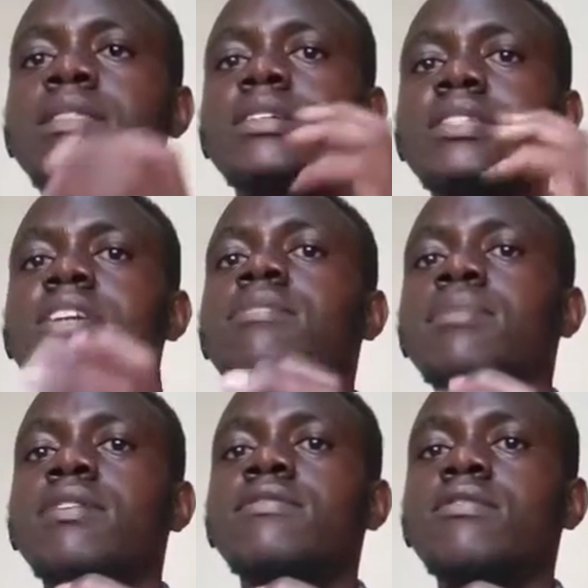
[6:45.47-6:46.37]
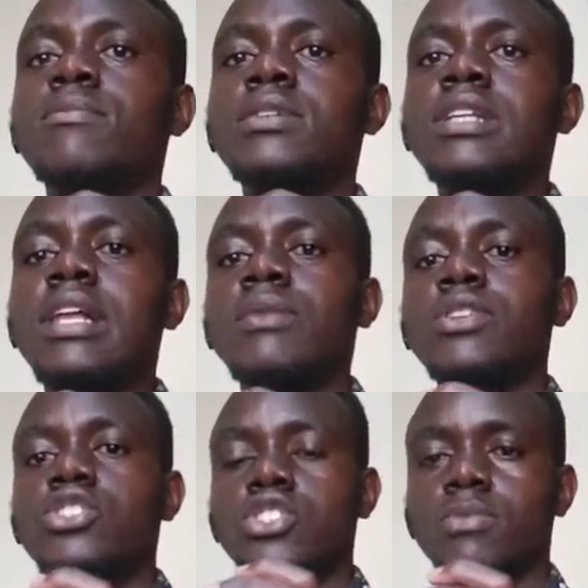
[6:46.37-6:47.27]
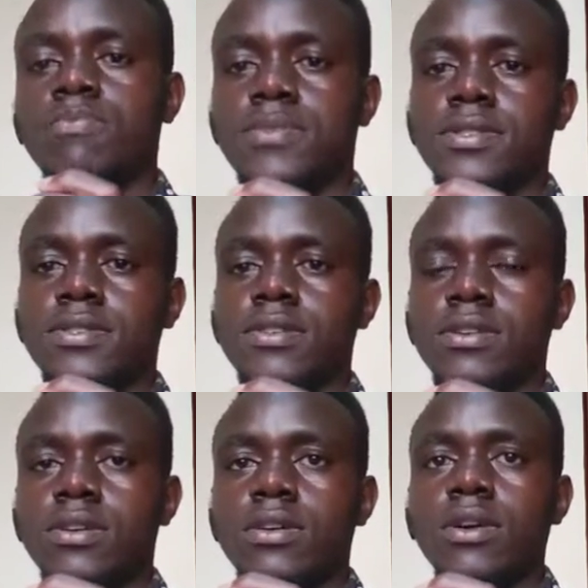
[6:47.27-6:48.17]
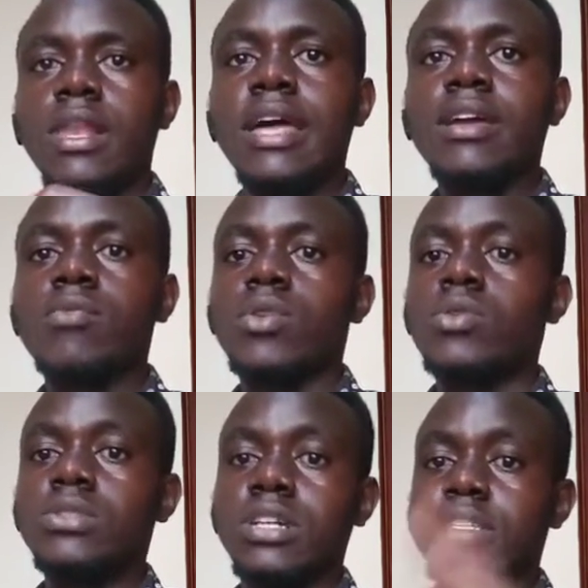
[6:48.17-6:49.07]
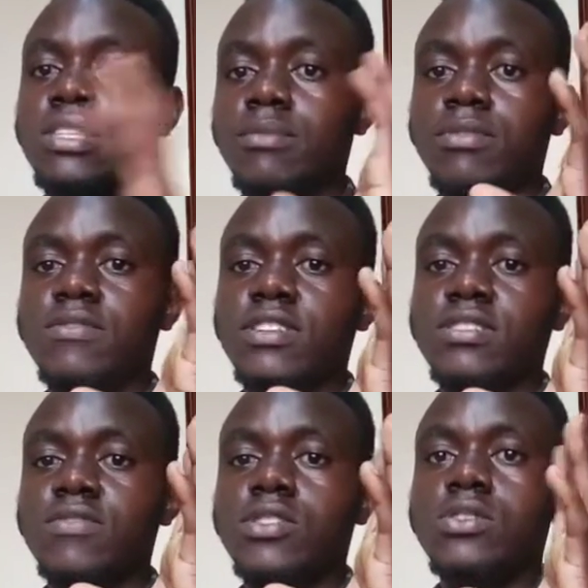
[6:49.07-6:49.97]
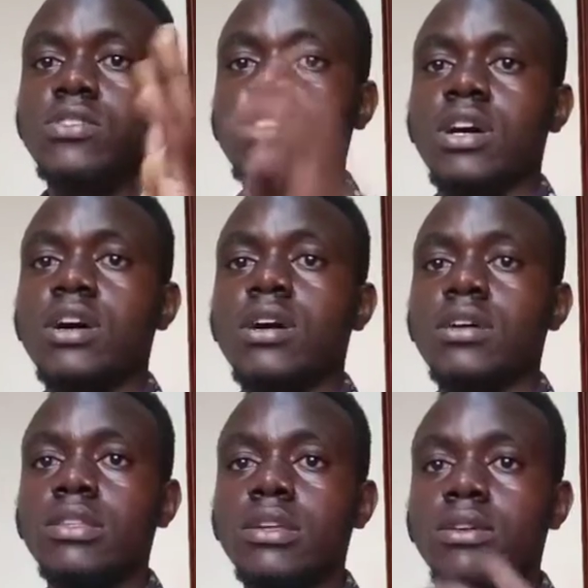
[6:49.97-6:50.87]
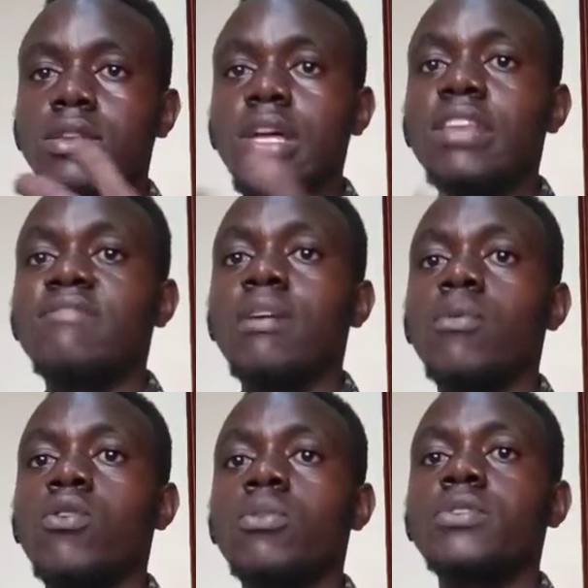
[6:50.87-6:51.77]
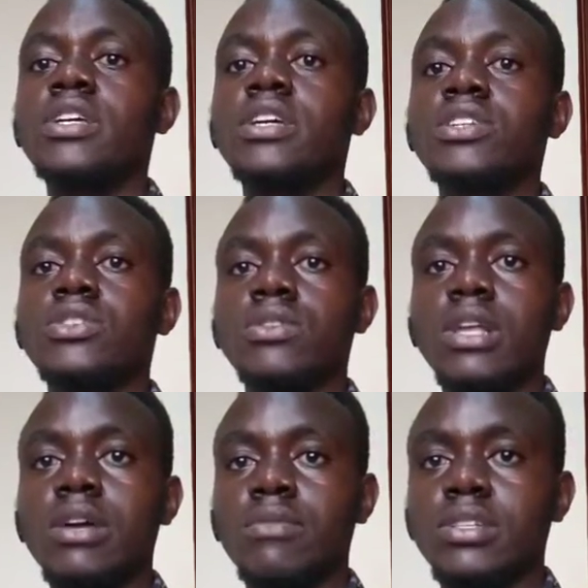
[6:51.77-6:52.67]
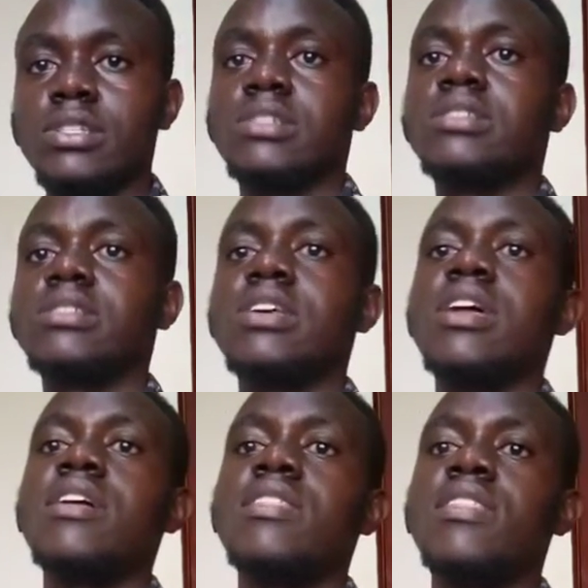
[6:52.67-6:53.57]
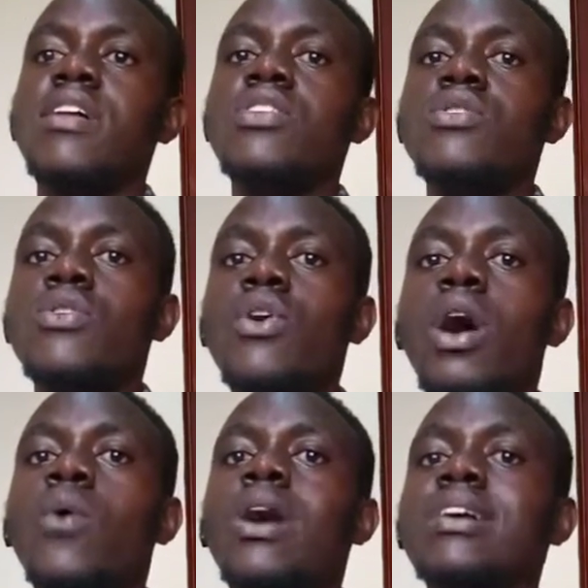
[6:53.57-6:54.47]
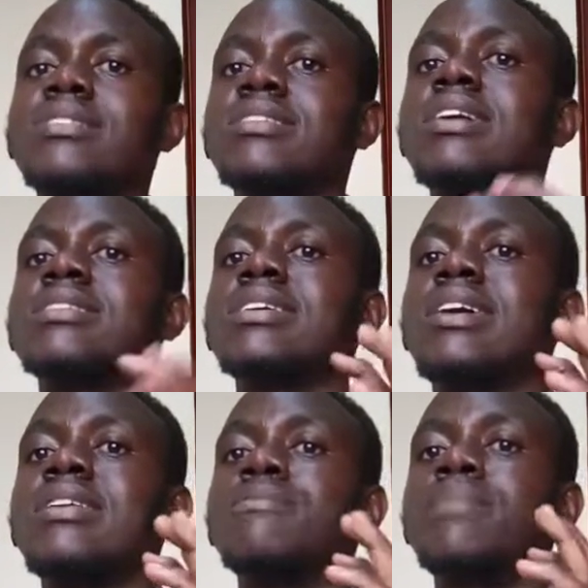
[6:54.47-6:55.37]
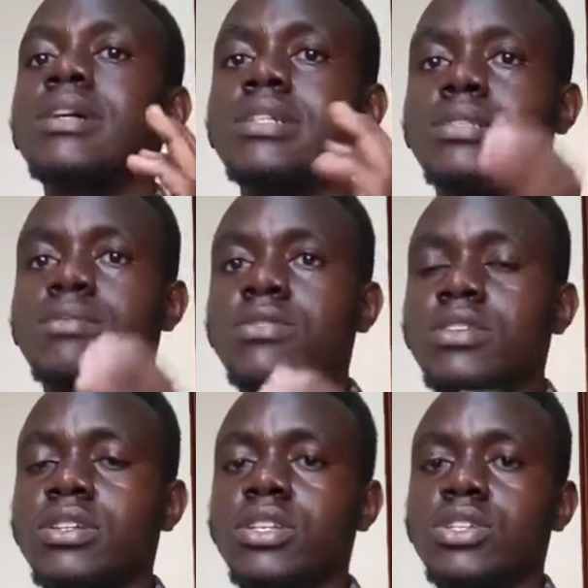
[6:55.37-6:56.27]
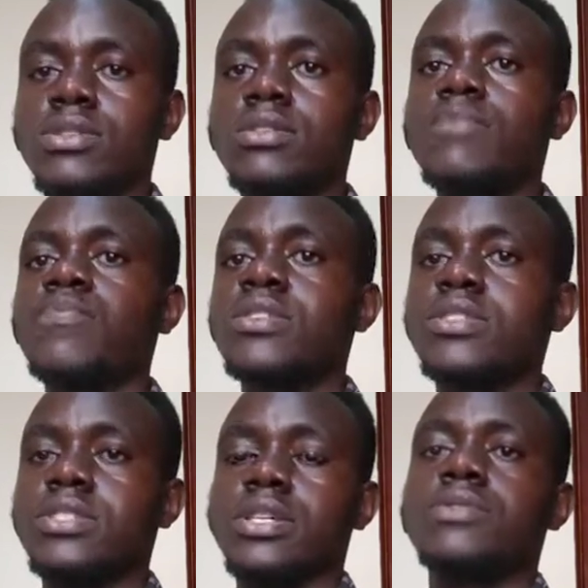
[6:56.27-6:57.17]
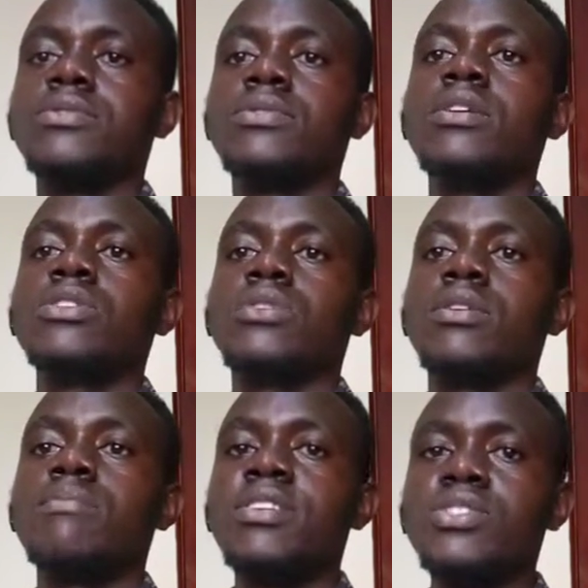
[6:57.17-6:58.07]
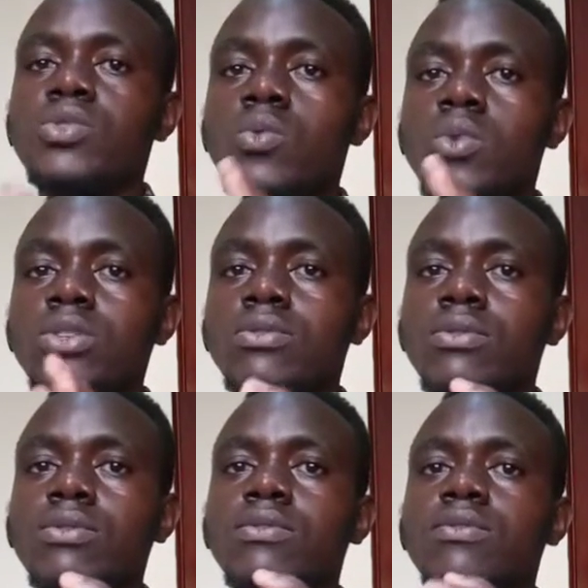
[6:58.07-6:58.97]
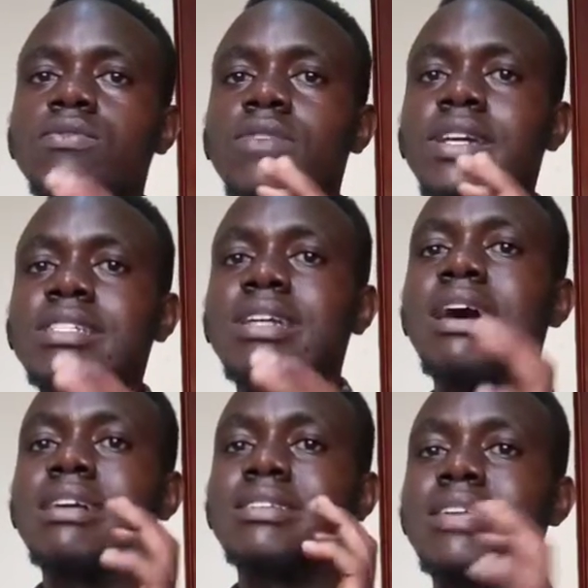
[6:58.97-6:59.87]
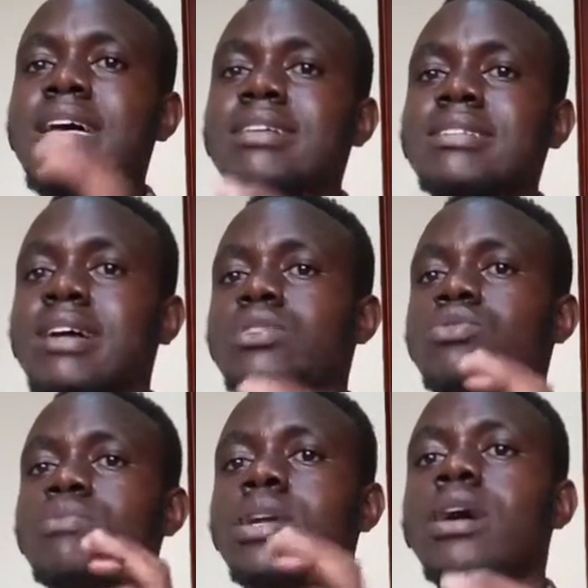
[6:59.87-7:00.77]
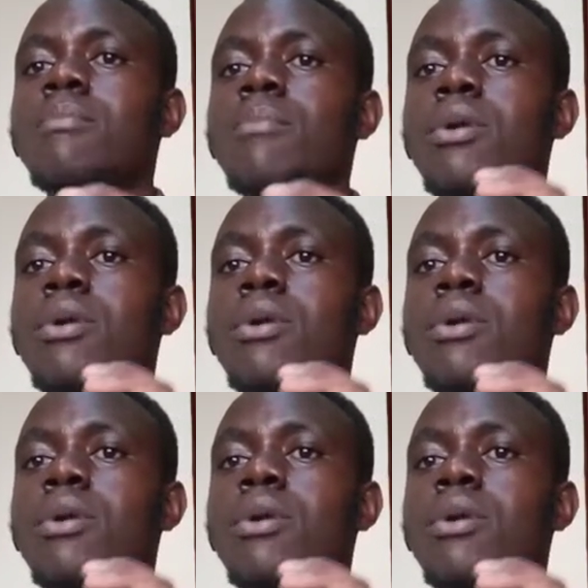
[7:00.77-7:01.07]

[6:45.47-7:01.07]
10 powerful body language tips, or like we looked at in the previous videos, the non-verbal communication languages, then you know how anxiety can impact presentation skills. So the best way to fight anxiety and to become a